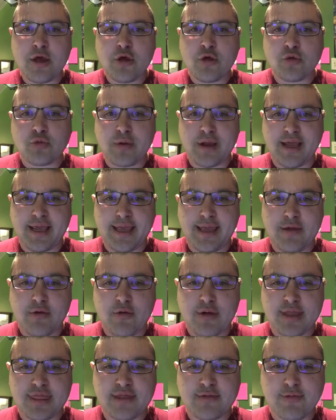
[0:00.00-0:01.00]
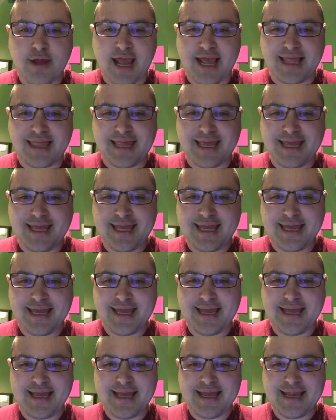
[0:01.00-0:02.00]
right here on the Riley
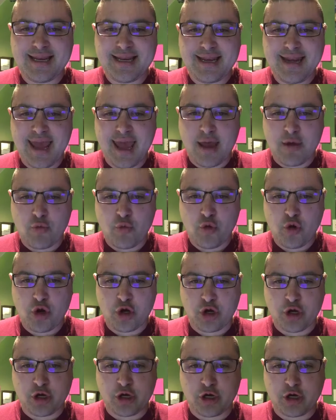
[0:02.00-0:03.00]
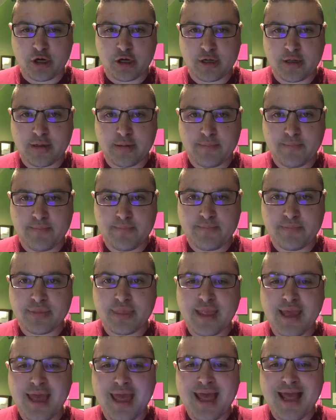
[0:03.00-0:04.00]
King Network.
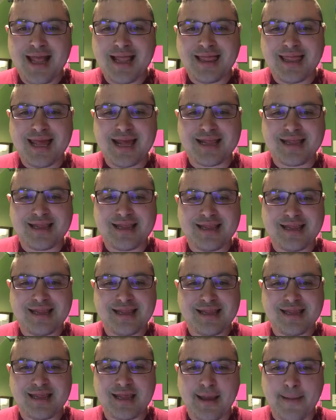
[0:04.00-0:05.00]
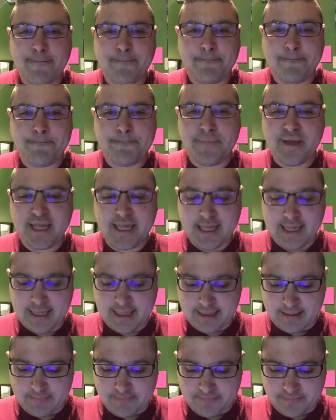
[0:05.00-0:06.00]
Let's begin.
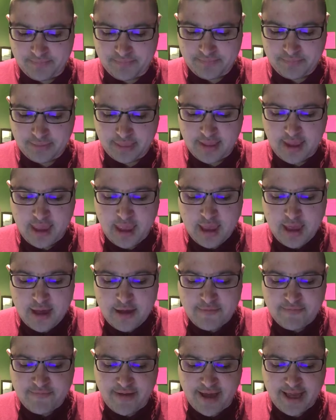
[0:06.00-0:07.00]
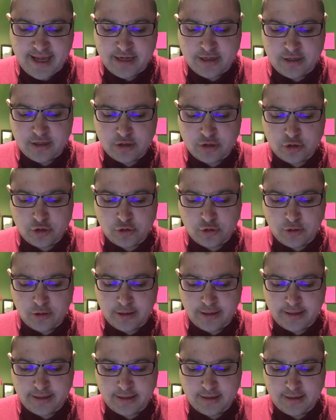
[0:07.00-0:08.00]
Fire
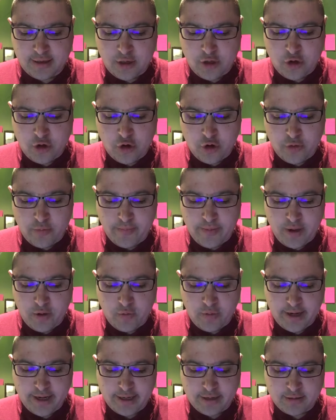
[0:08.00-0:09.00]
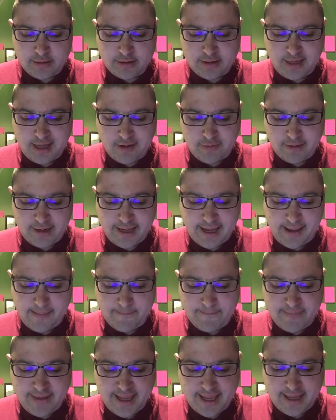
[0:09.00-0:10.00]
destroys home where dairy
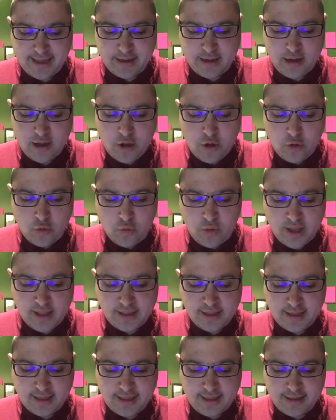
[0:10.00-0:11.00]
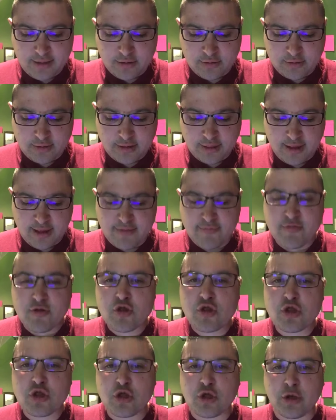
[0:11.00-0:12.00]
man was accused of
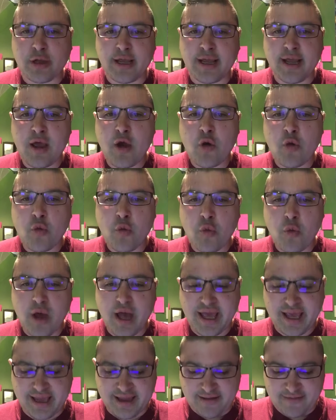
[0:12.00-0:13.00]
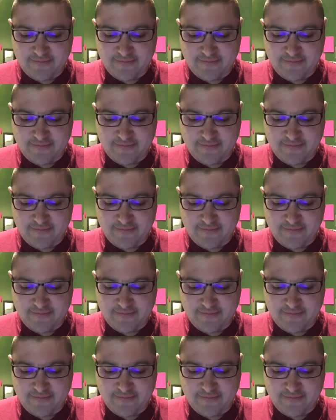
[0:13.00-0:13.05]
shooting wife.